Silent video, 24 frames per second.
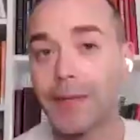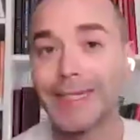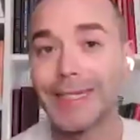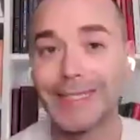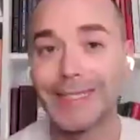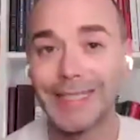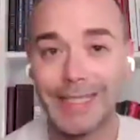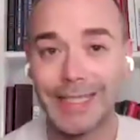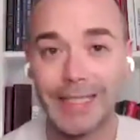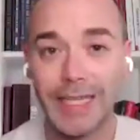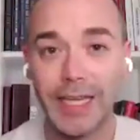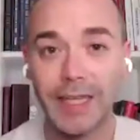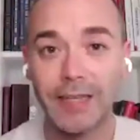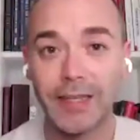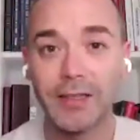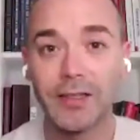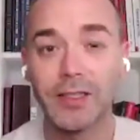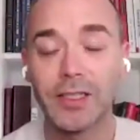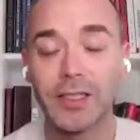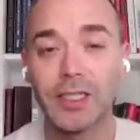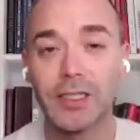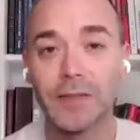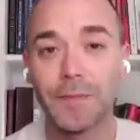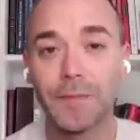in
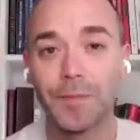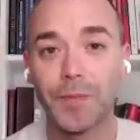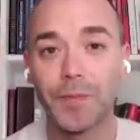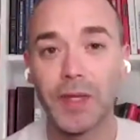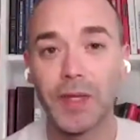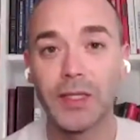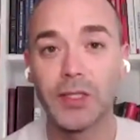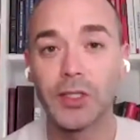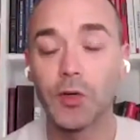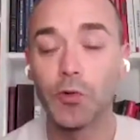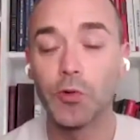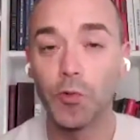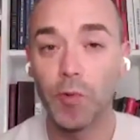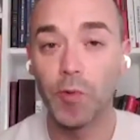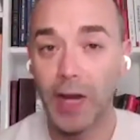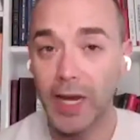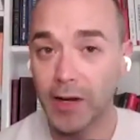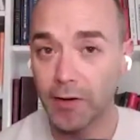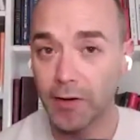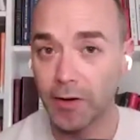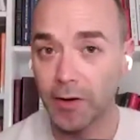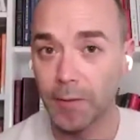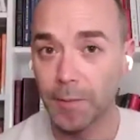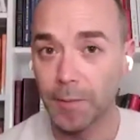sales is
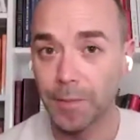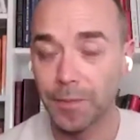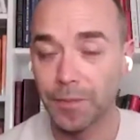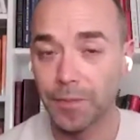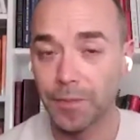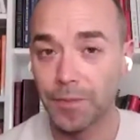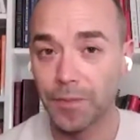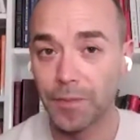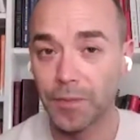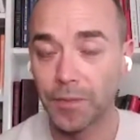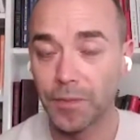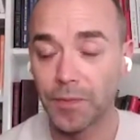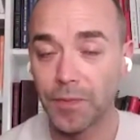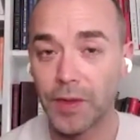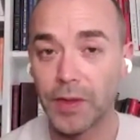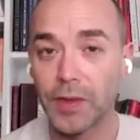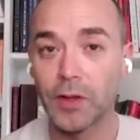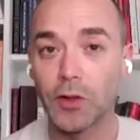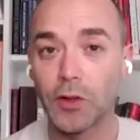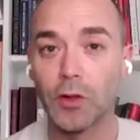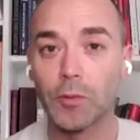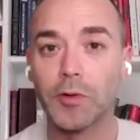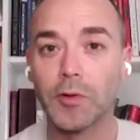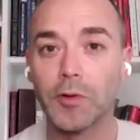greater than the
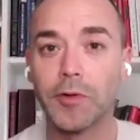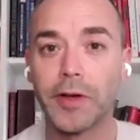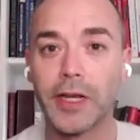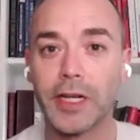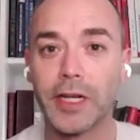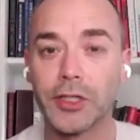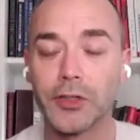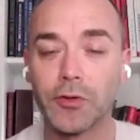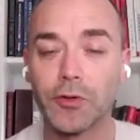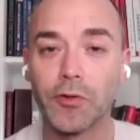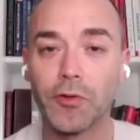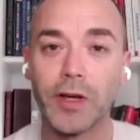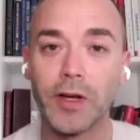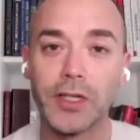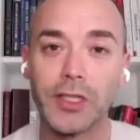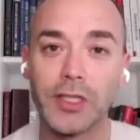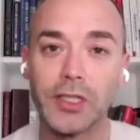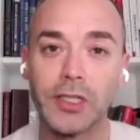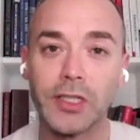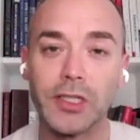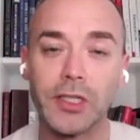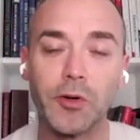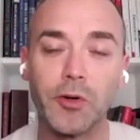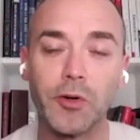global financial
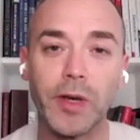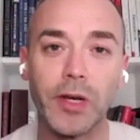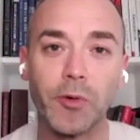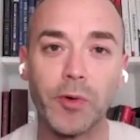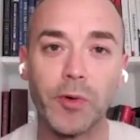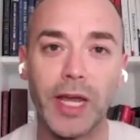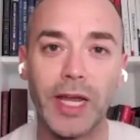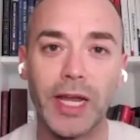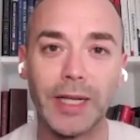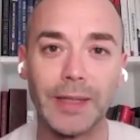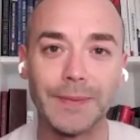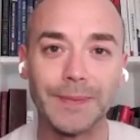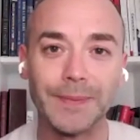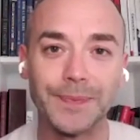crisis in 0809.